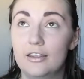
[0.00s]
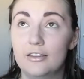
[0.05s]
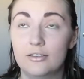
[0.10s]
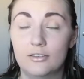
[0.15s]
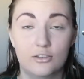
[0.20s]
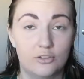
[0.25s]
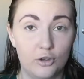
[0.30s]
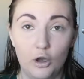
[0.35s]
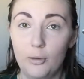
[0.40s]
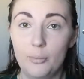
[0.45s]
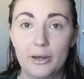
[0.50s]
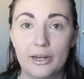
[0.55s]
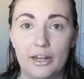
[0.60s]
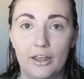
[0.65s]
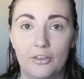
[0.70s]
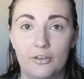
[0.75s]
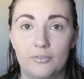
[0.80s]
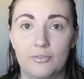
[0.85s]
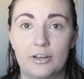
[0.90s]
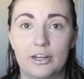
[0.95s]
so many
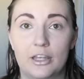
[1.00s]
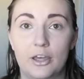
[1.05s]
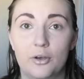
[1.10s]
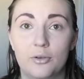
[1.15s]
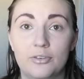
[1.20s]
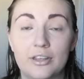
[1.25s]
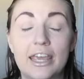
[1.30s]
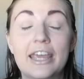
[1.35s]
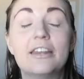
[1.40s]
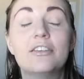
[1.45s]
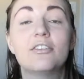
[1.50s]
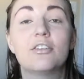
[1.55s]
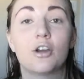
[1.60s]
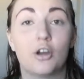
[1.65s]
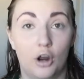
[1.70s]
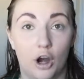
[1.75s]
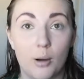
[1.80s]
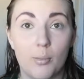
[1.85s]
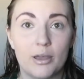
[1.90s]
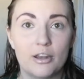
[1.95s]
other videos, it's
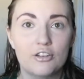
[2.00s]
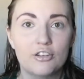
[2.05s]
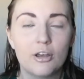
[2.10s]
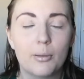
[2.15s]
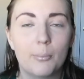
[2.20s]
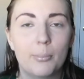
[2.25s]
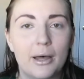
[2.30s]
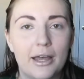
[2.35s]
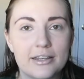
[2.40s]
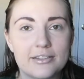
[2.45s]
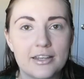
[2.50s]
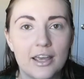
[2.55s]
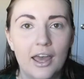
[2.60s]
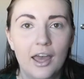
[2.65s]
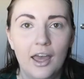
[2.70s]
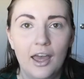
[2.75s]
garbage. But